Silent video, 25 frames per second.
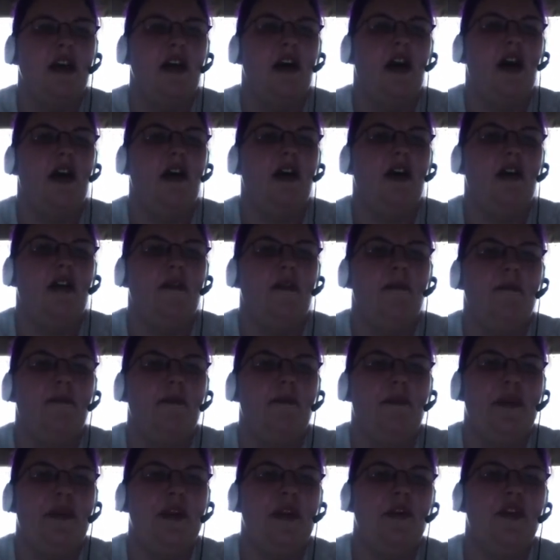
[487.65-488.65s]
um,
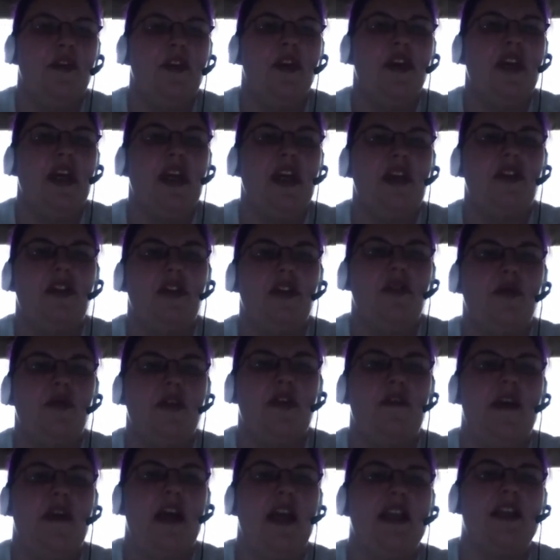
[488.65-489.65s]
who took issue with the
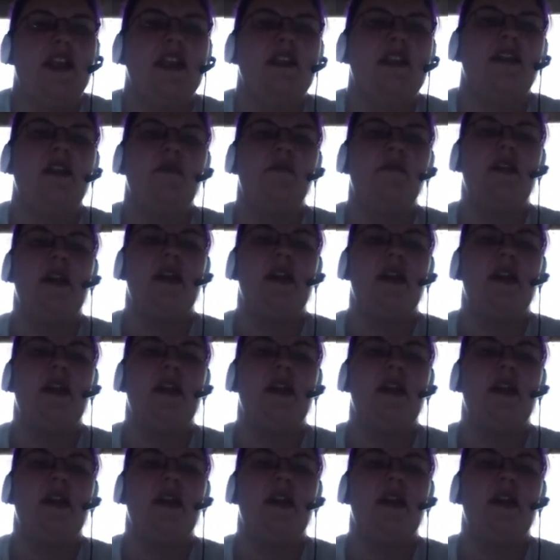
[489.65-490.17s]
fact that some